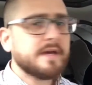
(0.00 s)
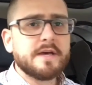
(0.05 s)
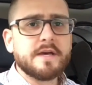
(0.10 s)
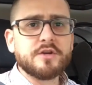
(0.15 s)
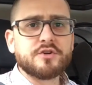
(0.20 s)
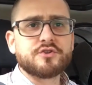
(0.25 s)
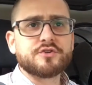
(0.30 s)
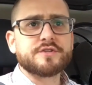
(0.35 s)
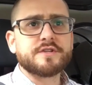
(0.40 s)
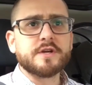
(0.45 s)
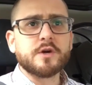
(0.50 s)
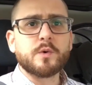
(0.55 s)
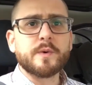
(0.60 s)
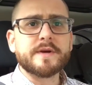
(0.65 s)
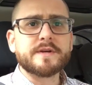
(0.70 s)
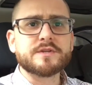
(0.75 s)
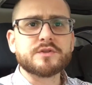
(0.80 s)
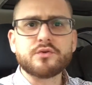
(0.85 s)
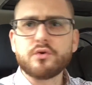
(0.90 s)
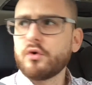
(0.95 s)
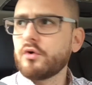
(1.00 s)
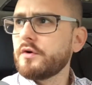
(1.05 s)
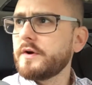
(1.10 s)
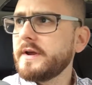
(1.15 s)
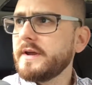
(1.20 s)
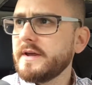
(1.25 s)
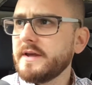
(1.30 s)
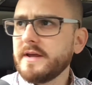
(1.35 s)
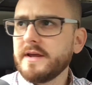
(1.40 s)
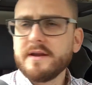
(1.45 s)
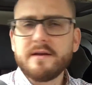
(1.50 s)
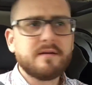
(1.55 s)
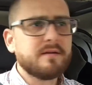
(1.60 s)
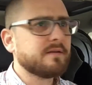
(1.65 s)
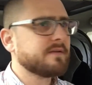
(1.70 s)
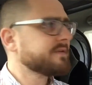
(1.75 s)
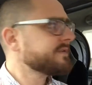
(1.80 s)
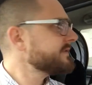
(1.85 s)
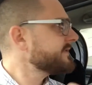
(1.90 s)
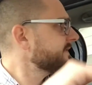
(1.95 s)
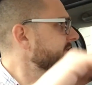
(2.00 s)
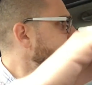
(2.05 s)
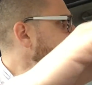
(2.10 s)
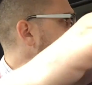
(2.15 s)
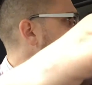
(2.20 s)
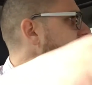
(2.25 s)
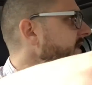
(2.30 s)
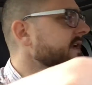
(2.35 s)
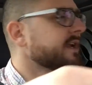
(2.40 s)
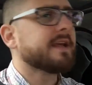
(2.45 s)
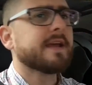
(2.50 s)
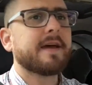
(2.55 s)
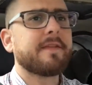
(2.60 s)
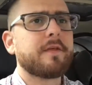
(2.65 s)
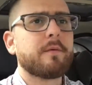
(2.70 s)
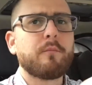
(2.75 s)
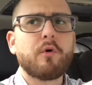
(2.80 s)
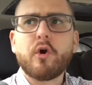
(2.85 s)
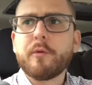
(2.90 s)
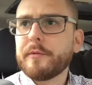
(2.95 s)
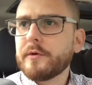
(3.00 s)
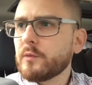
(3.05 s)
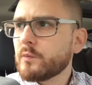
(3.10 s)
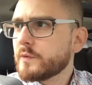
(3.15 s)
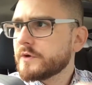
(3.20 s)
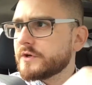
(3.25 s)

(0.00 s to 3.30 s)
Interesting quick story. In Sydney at the moment,